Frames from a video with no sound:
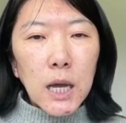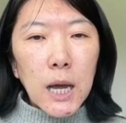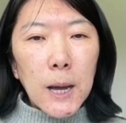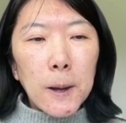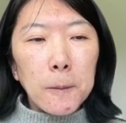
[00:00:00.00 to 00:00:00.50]

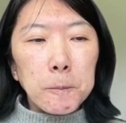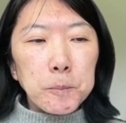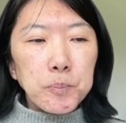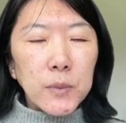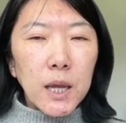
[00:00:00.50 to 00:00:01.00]
And
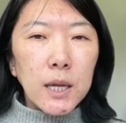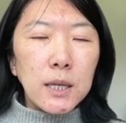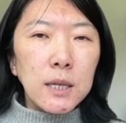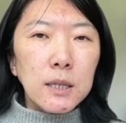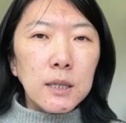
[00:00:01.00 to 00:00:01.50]

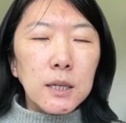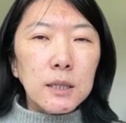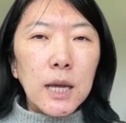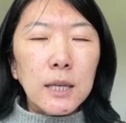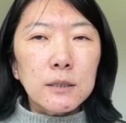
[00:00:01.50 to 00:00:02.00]
in
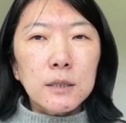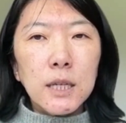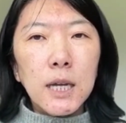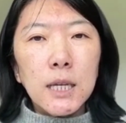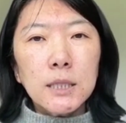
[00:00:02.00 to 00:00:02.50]
another
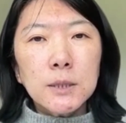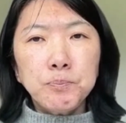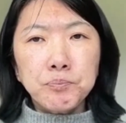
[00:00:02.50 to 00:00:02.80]
case,